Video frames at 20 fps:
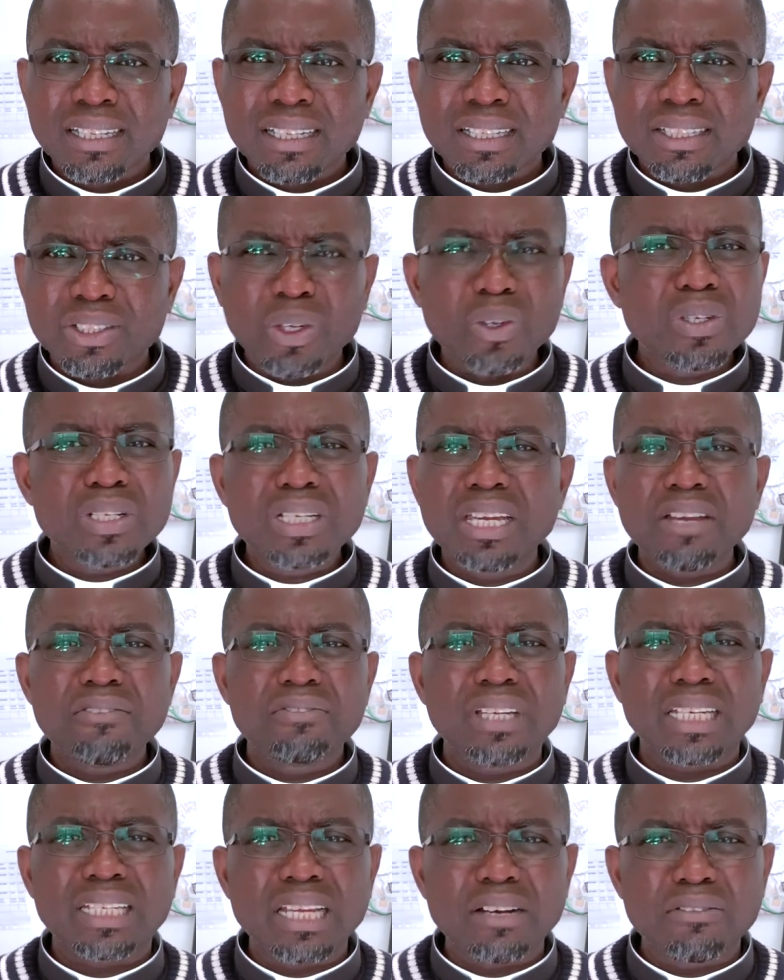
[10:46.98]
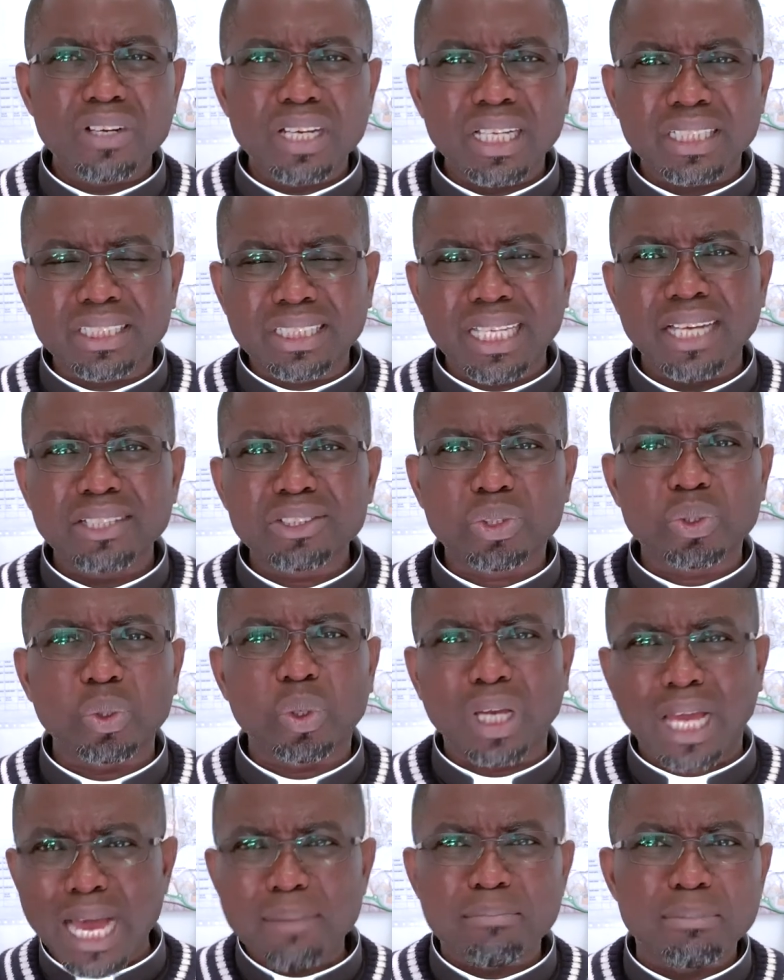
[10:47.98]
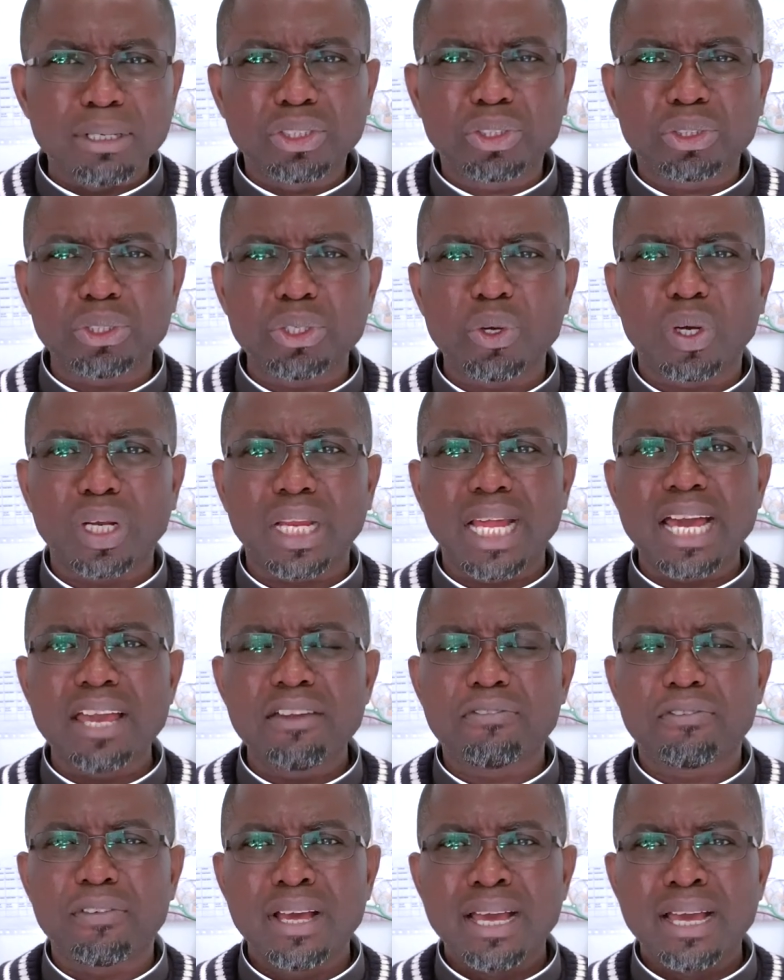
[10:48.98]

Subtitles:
Don't give the devil a chance to come into your life